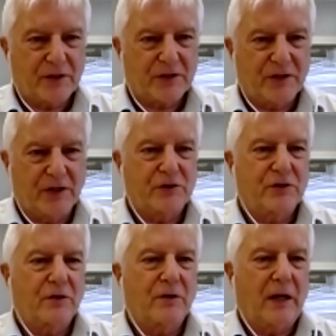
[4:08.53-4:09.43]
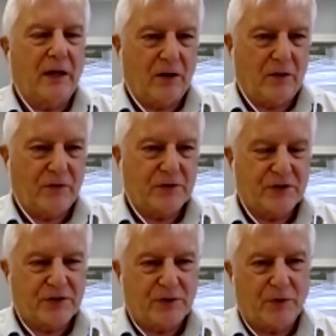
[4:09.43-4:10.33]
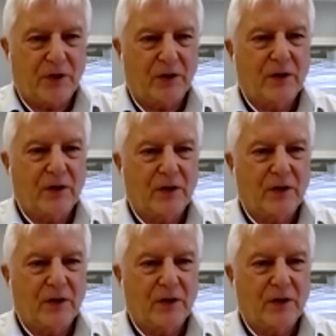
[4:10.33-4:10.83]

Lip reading: extension of the system, and that